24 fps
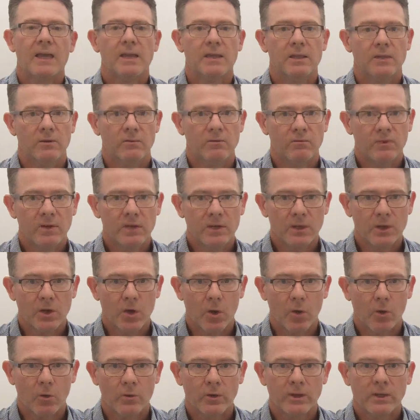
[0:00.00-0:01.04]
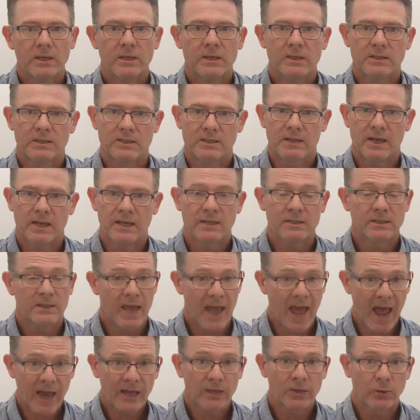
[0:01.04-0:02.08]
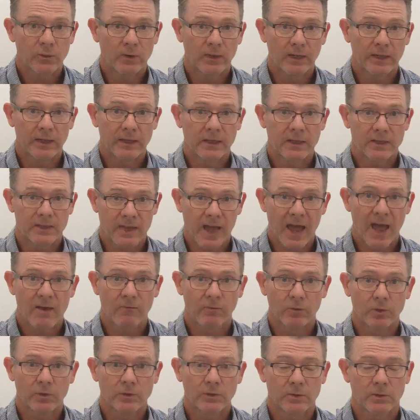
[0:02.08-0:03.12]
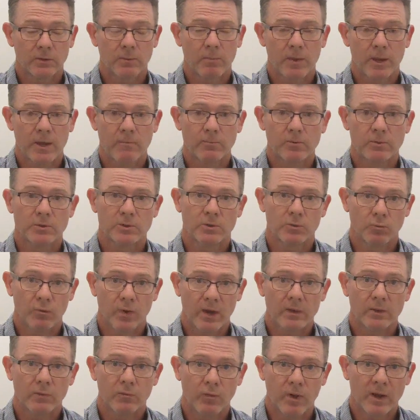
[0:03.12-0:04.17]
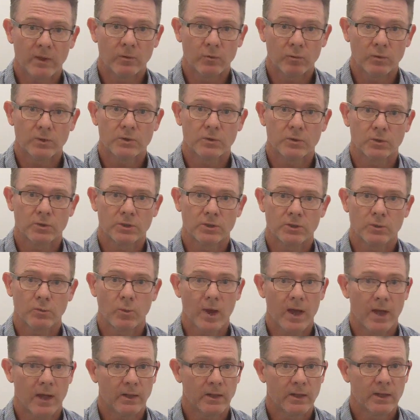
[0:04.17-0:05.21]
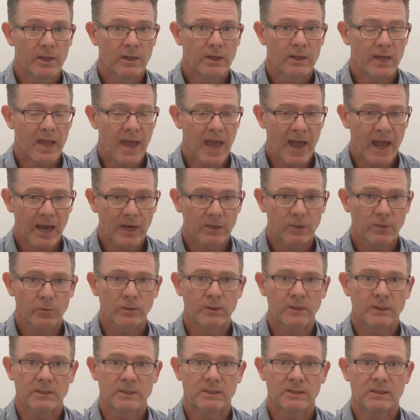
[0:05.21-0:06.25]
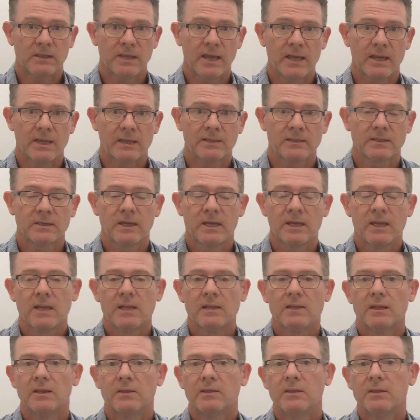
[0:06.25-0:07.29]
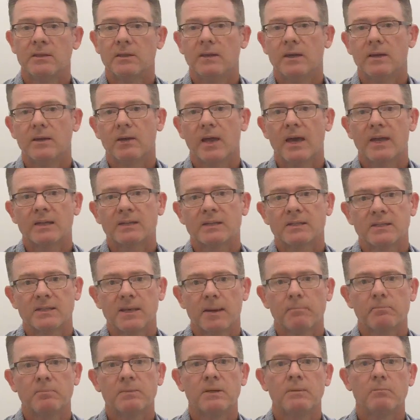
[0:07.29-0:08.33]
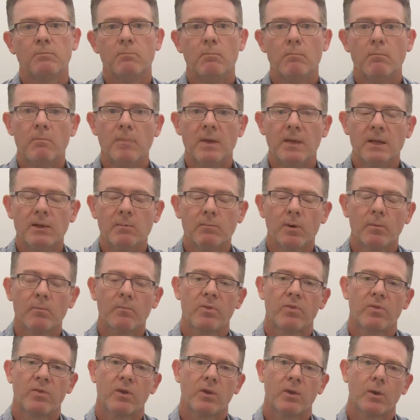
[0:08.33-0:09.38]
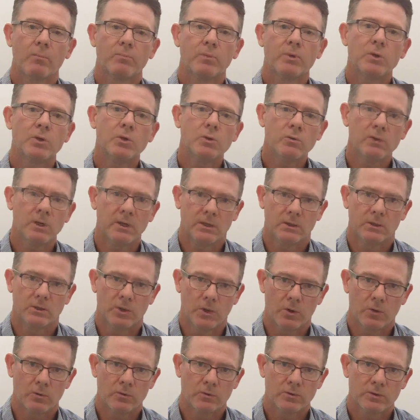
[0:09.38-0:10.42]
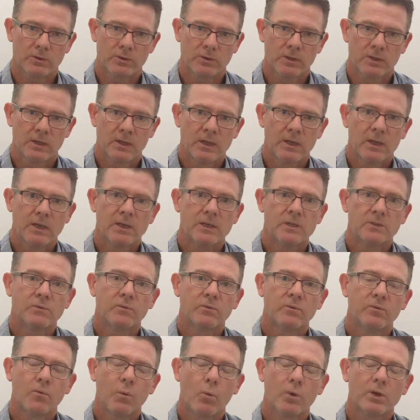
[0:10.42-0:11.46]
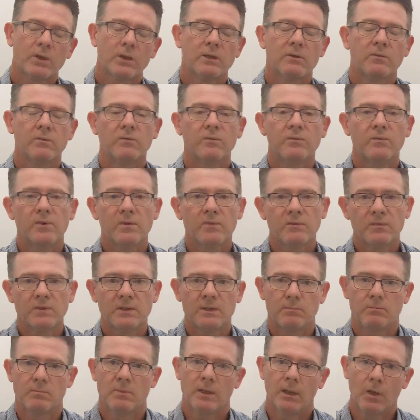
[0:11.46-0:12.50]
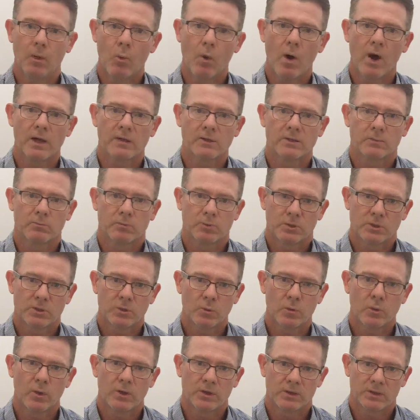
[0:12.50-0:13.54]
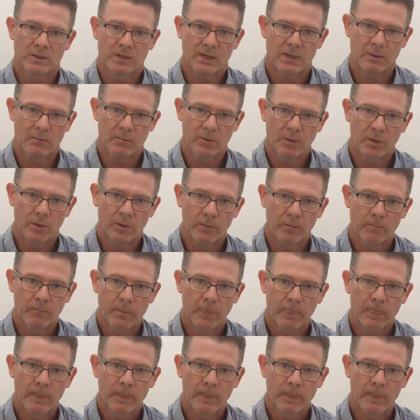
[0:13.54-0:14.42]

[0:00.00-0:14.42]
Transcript: In the video, he states accurately, because I have looked at the papers and read the research as well, he accurately states that the accepted minimum therapeutic dose is 40 to 50 milliwatts per square centimeter.